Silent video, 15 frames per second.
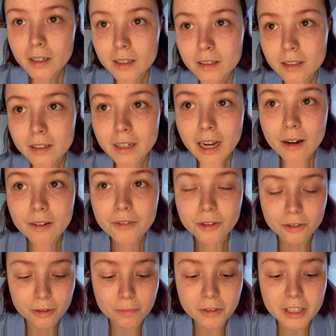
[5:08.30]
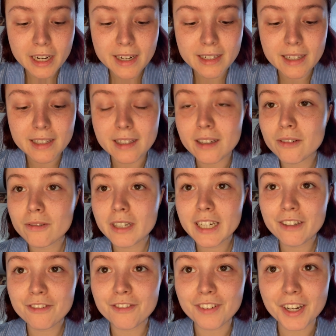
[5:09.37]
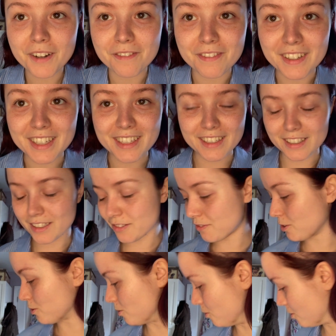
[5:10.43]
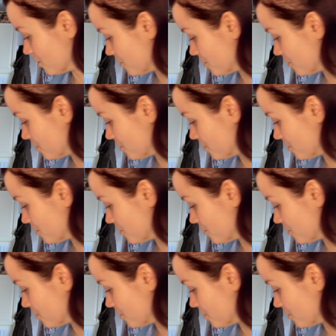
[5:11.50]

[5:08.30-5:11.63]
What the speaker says: So now I've got to pretend that they're really fluffy and full.